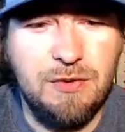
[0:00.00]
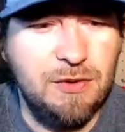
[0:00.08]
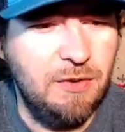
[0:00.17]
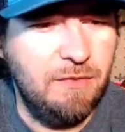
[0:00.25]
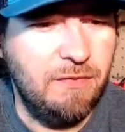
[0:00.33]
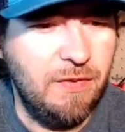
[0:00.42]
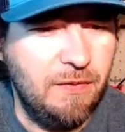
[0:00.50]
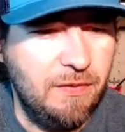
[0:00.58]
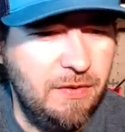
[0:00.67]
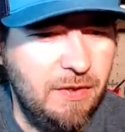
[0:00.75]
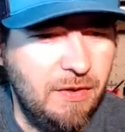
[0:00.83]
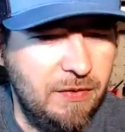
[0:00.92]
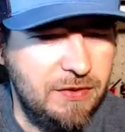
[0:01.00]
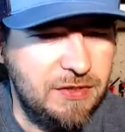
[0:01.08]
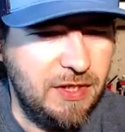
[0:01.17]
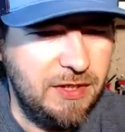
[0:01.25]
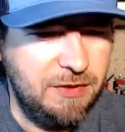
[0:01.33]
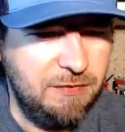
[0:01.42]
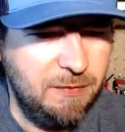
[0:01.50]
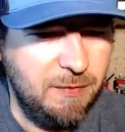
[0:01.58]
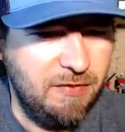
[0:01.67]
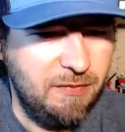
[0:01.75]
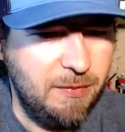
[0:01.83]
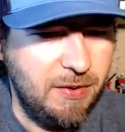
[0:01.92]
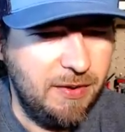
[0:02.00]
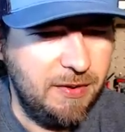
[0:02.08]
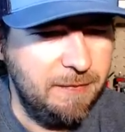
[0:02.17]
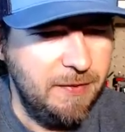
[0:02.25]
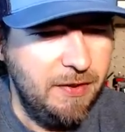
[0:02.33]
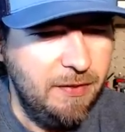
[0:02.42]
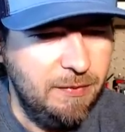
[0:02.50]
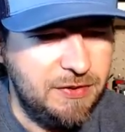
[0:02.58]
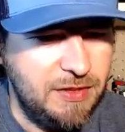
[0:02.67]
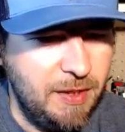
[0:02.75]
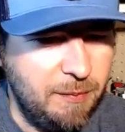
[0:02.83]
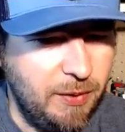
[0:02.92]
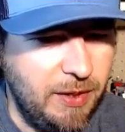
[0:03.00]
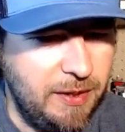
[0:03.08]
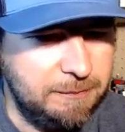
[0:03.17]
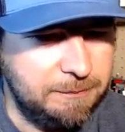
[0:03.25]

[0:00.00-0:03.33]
Show off all the Jaints from everybody. What's up, Brett?